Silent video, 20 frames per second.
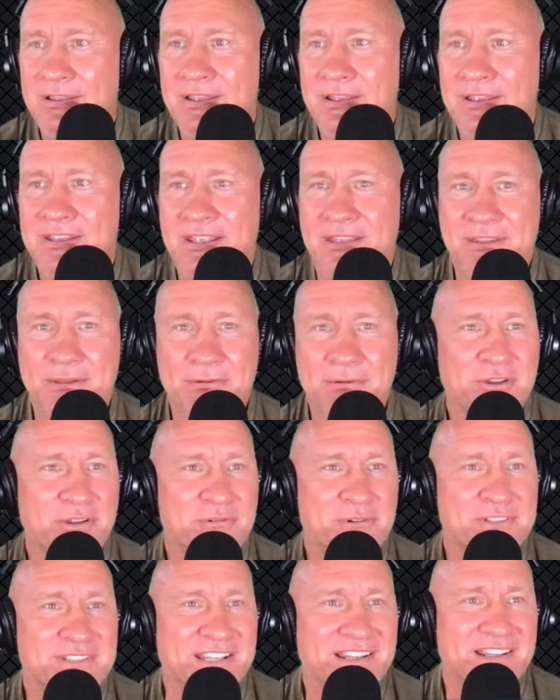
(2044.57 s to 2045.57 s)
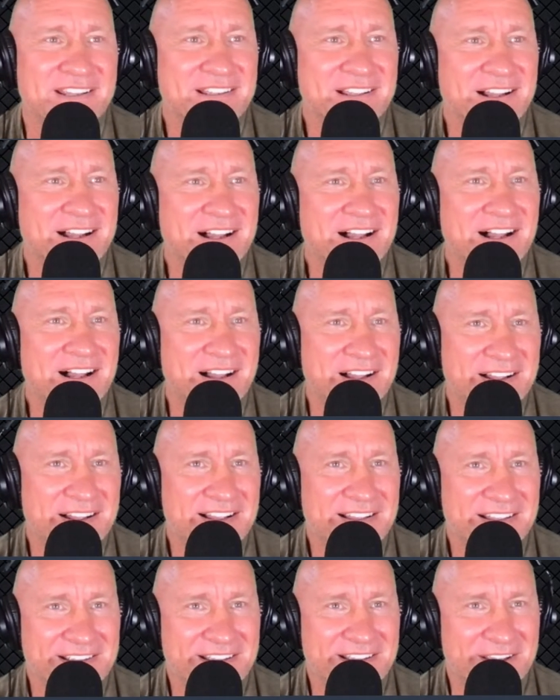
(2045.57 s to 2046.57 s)
they were good, weren't they?
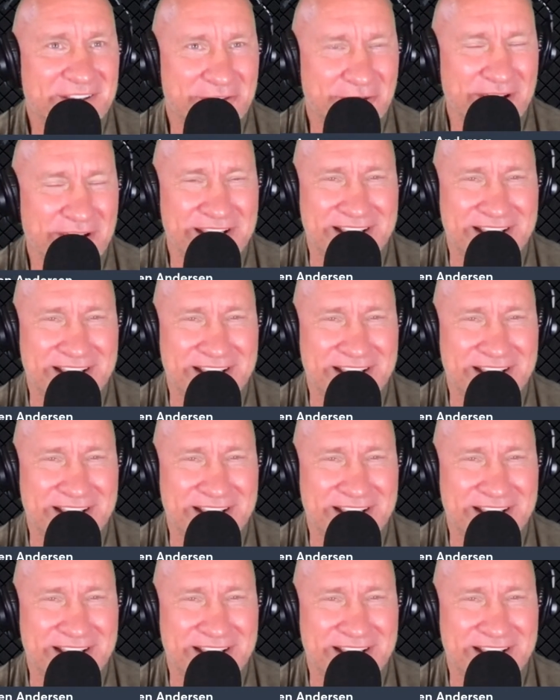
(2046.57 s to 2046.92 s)
Great